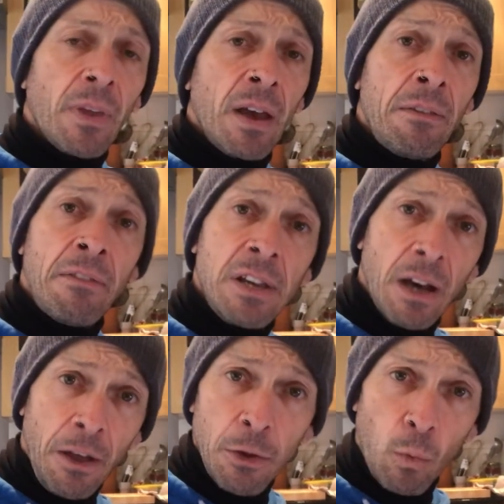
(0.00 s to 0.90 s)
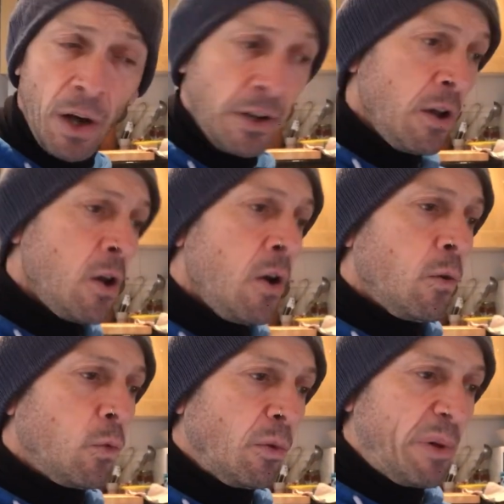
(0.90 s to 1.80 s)
And then the other one
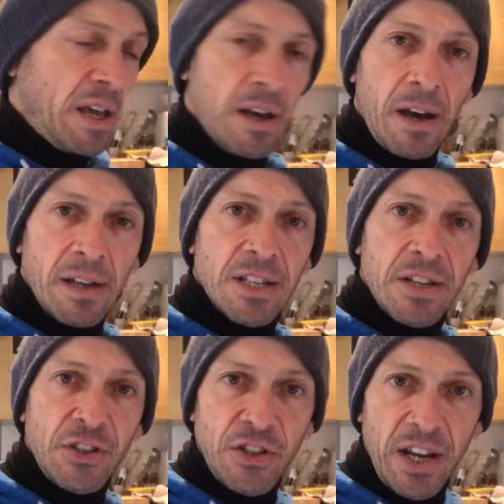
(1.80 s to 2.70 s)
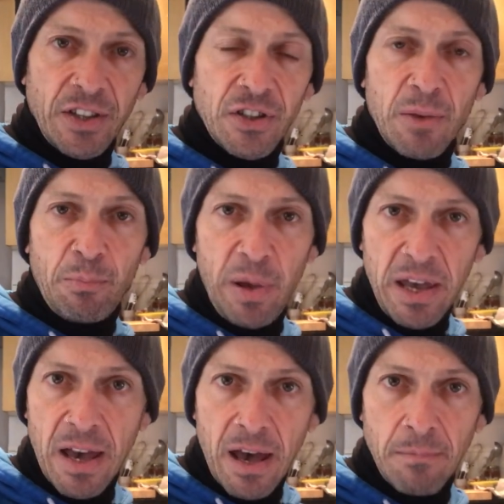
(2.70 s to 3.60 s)
will be at 6
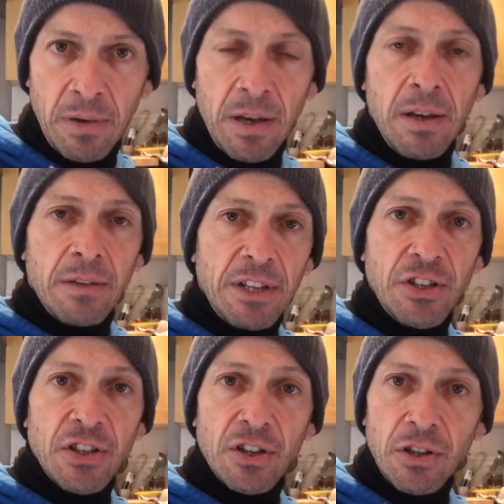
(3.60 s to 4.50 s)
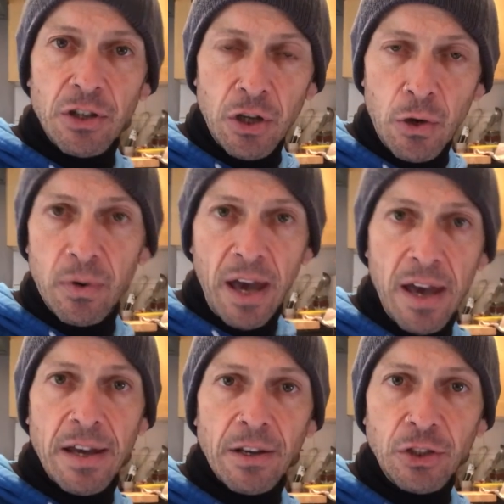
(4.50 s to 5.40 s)
p.m. This is
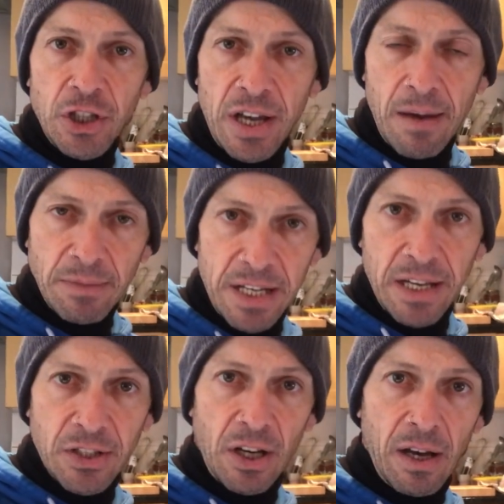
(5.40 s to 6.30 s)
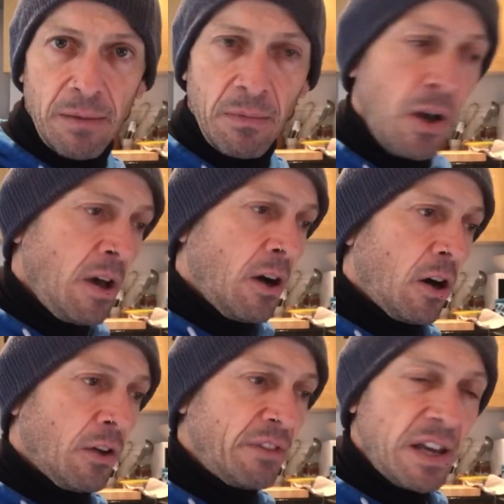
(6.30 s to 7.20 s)
UK GMT time
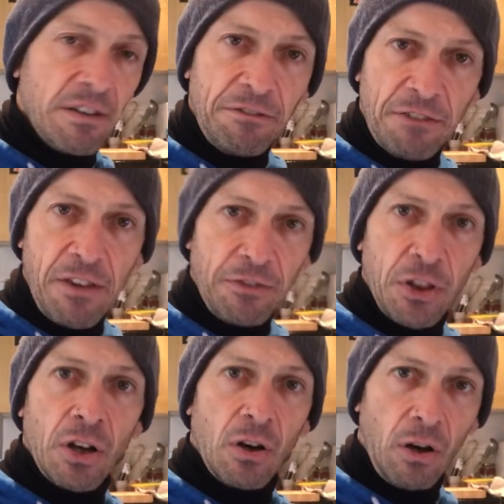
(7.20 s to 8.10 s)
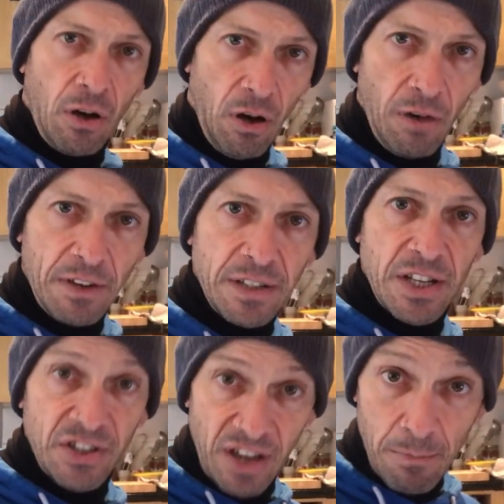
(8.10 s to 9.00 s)
on the 5th of
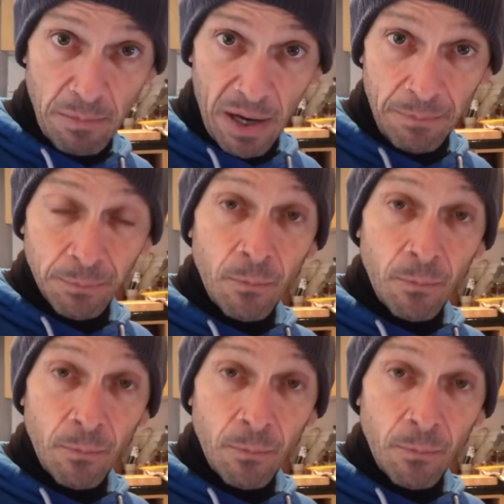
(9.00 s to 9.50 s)
December.